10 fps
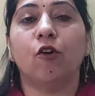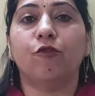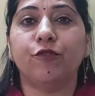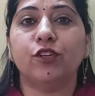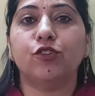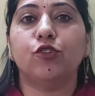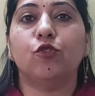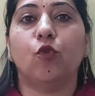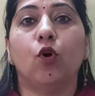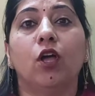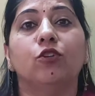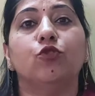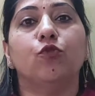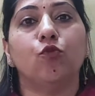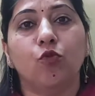we should know to
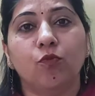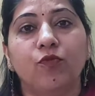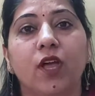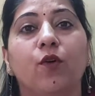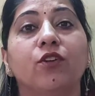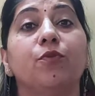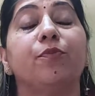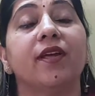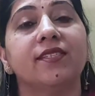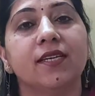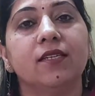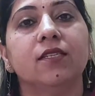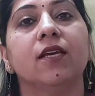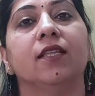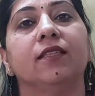whom we are going to present
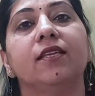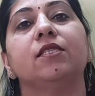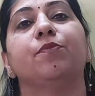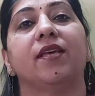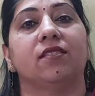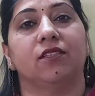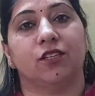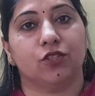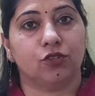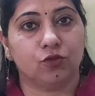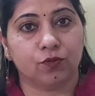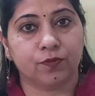this presentation to.